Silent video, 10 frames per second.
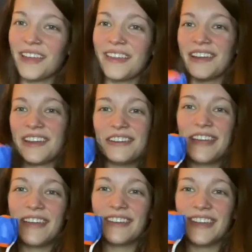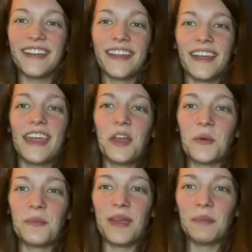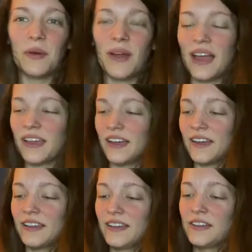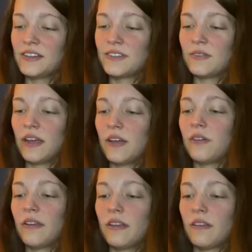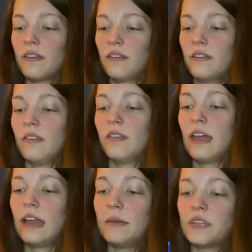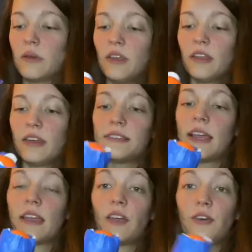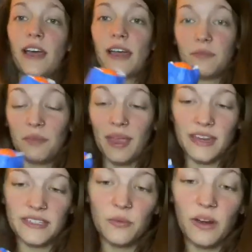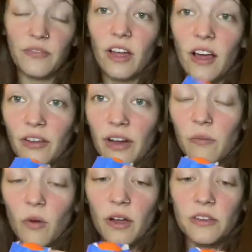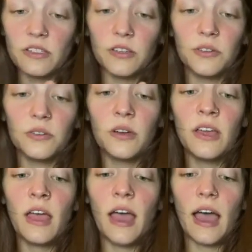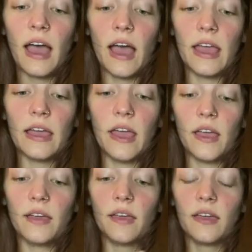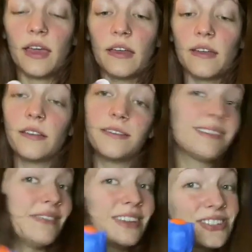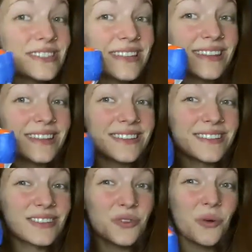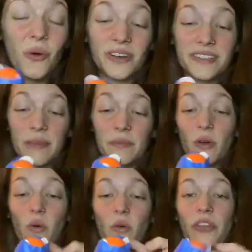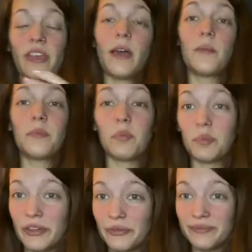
And there you have it, a homemade maraca. So now that I'm done with this, I can go ahead and paint it whatever color I want to. I can leave it just like this too, or tape the whole thing up blue.